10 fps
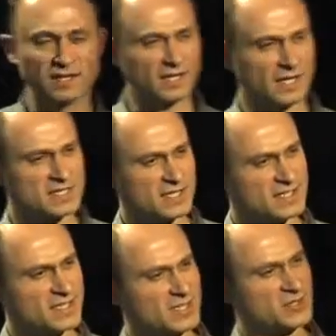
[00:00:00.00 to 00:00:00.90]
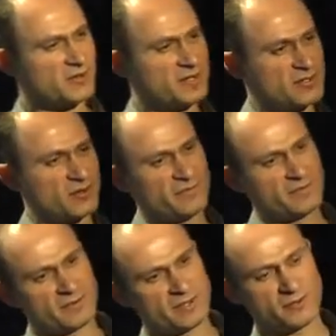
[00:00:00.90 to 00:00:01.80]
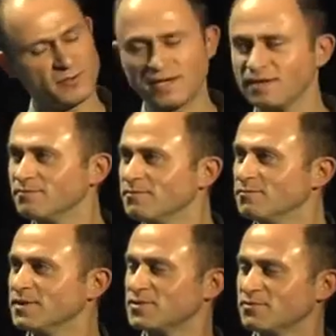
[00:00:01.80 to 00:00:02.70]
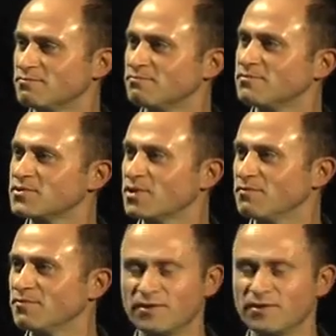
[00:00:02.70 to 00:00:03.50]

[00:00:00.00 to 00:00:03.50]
I guess that's it. Sorry, sort of quick whistle stop